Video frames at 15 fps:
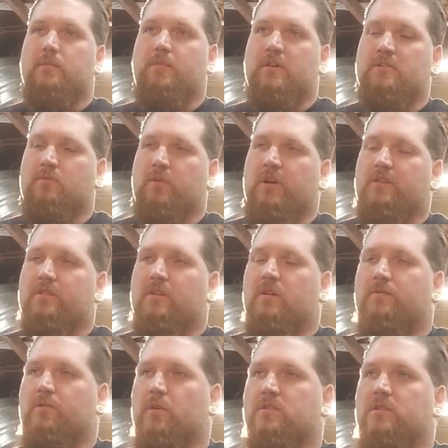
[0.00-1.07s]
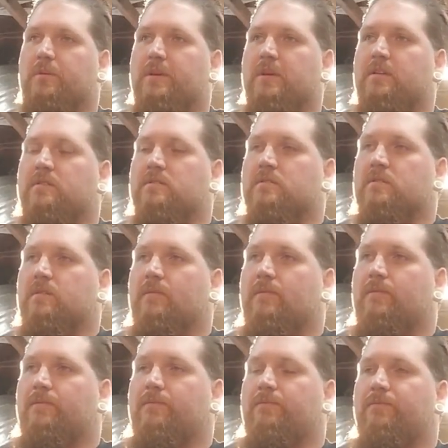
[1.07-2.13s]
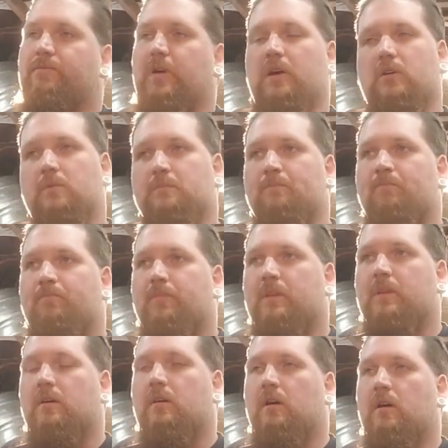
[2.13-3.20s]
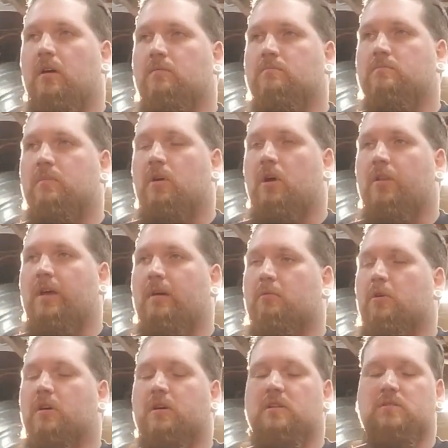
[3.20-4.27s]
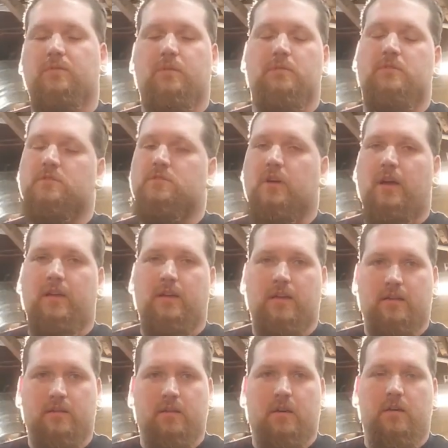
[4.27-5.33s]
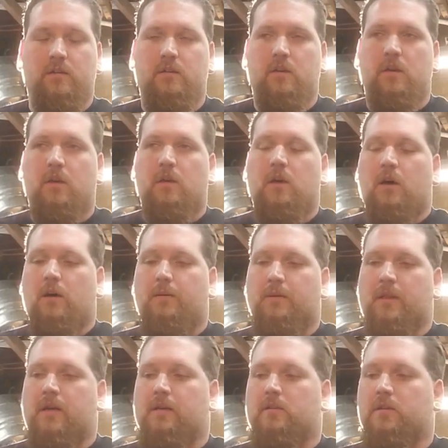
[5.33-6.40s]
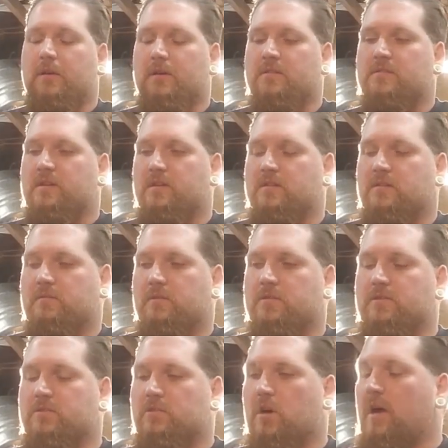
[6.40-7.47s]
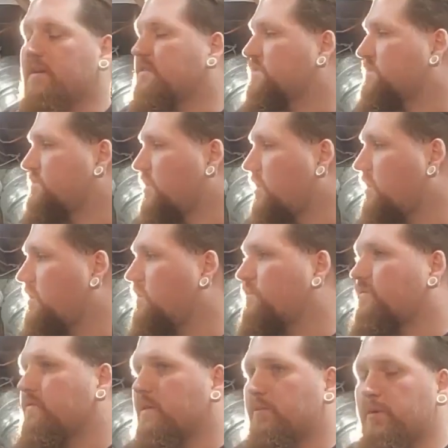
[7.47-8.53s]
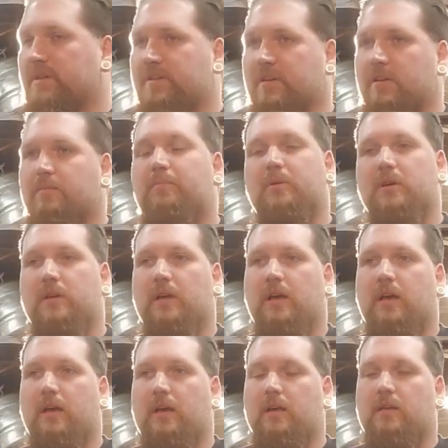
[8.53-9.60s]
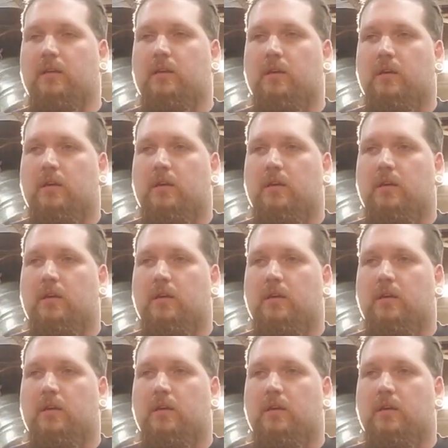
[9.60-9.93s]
a bunch of work to it. Unfortunately, we didn't film all that work because we were just trying to get it done. A lot of clearance things that we're just trying to solve. We did put the